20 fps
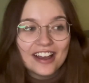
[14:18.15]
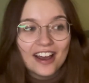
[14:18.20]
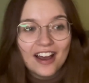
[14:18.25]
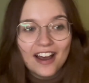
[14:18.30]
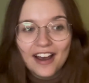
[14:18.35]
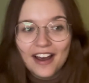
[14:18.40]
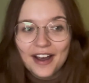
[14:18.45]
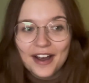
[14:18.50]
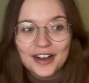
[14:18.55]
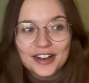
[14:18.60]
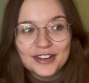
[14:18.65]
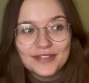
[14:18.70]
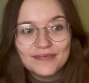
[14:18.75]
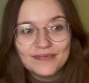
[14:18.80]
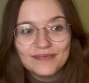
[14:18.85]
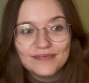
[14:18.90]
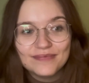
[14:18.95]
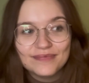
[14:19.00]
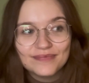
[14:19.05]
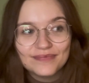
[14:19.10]

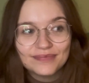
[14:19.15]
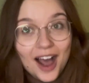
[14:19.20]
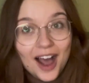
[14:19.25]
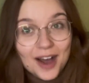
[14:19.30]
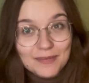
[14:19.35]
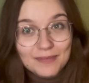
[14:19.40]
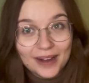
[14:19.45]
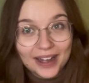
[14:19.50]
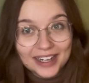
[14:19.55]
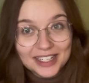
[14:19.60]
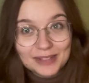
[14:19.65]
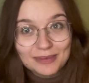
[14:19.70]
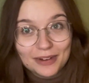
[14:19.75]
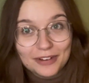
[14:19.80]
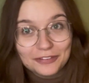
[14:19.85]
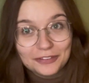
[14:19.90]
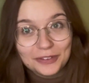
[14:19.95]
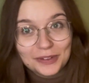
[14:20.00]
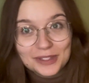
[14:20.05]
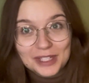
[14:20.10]
I'm back to my
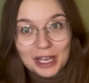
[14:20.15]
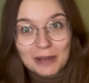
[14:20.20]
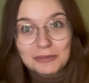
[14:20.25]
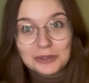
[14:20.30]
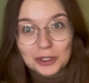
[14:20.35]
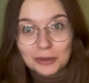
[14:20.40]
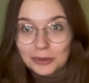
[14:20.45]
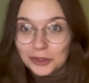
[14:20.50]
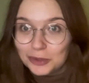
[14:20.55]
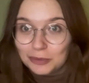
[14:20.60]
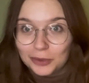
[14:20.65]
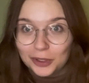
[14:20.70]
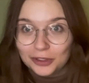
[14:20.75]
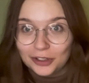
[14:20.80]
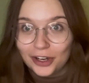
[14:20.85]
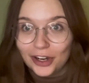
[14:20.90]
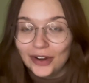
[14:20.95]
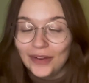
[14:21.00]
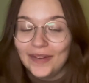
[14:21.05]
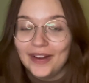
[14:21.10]
full-time job
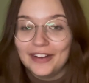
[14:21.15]
tomorrow.